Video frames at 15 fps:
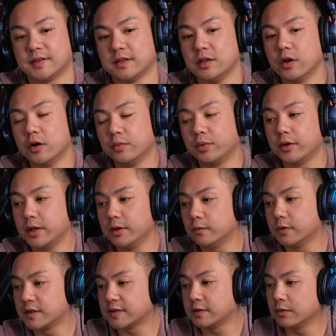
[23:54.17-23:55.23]
no play
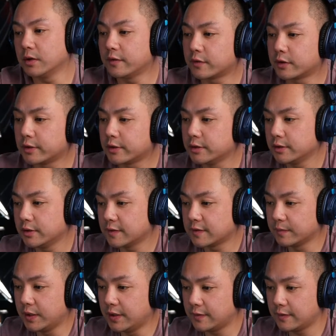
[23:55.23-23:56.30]
whatsoever. It's
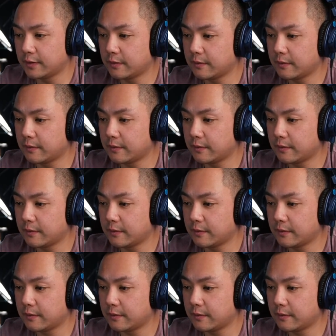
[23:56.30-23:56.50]
amazing.